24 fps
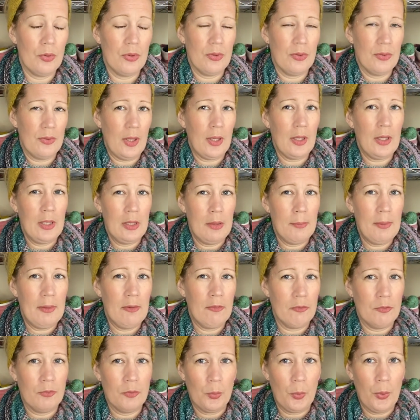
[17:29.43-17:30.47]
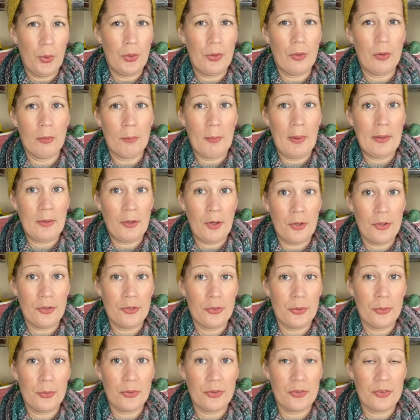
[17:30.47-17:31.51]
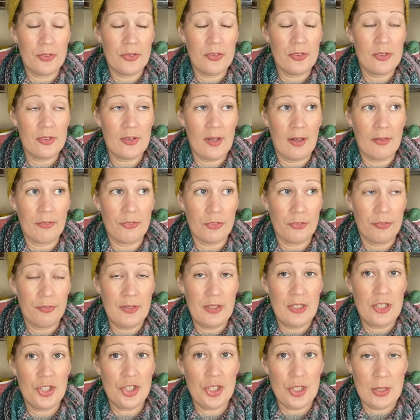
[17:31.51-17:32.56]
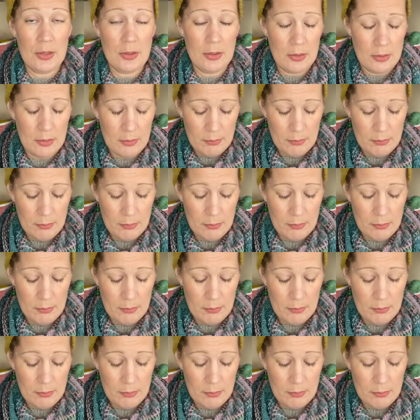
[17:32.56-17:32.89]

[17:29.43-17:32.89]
done a little bit of work on my ghost horses after finishing